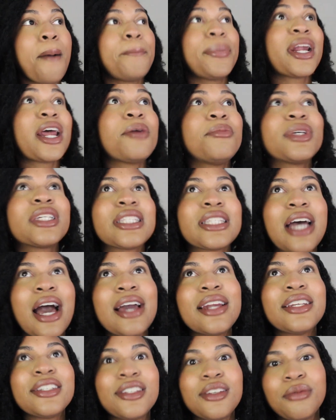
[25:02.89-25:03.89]
but I'm
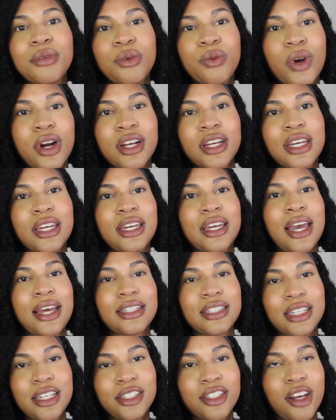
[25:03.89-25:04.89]
excited to be working
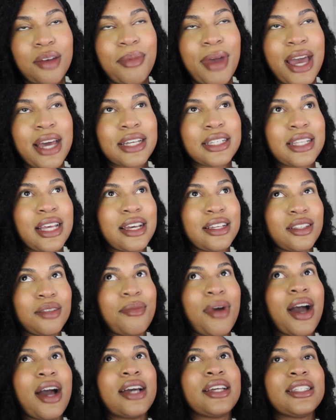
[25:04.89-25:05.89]
at T J Maxx as
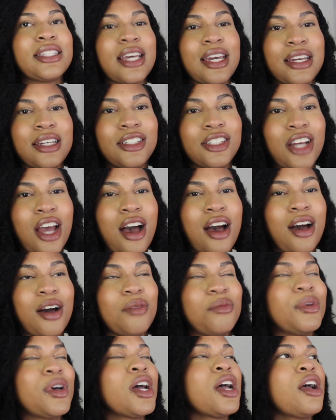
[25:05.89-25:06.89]
my second
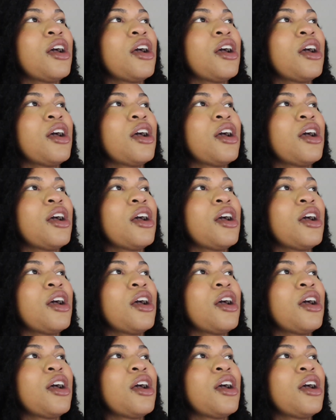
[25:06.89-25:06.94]
job.